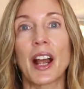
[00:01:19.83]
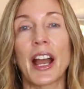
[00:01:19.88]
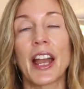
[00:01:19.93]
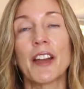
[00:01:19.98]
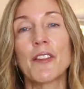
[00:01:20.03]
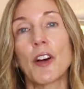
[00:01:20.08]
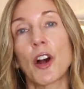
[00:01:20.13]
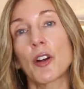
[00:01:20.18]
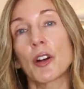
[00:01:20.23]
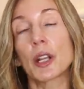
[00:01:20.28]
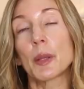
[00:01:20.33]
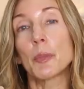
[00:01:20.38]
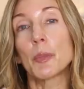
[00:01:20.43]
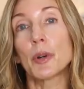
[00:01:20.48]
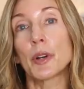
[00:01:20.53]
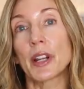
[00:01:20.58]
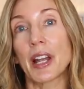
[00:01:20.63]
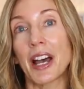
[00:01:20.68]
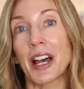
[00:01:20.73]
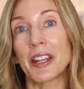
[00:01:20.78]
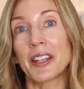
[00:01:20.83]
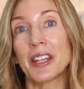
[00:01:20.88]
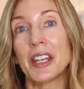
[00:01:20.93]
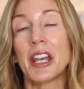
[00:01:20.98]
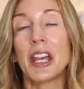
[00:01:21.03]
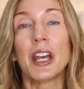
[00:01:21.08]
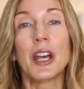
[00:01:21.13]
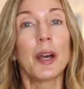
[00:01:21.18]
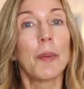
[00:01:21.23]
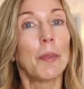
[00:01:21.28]
I have already put on
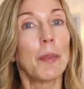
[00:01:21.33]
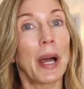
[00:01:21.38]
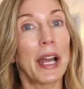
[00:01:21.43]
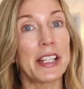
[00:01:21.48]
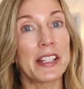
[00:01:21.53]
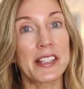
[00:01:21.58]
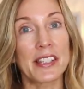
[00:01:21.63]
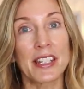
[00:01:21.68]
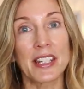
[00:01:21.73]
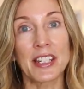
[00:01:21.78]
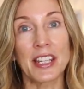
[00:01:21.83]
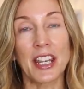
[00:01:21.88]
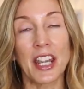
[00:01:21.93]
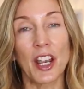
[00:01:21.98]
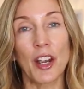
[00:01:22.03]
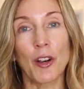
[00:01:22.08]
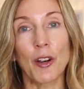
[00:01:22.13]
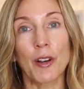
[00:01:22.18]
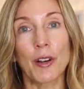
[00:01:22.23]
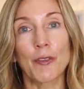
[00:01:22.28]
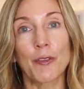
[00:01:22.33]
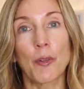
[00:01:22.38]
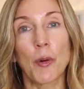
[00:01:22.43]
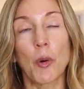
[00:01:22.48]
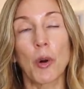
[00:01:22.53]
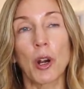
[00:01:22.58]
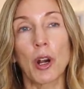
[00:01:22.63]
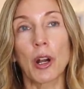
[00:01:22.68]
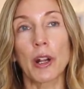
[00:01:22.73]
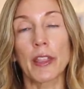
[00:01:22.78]
my skincare
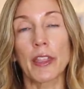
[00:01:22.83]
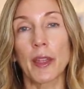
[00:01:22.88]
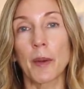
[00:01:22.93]
for